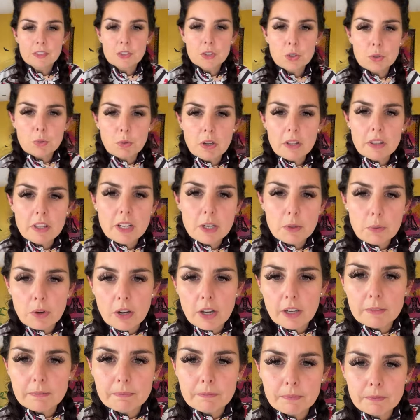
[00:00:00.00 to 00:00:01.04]
2 other than a
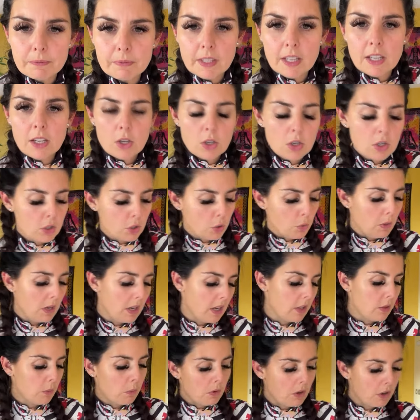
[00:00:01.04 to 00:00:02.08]
1. You
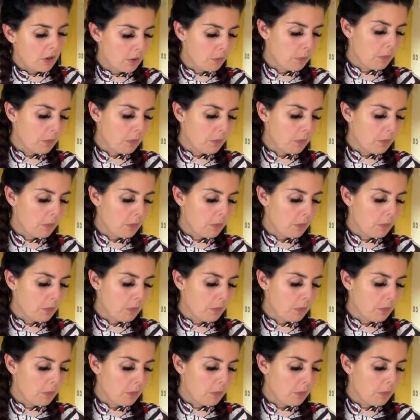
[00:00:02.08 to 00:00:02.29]
are the one I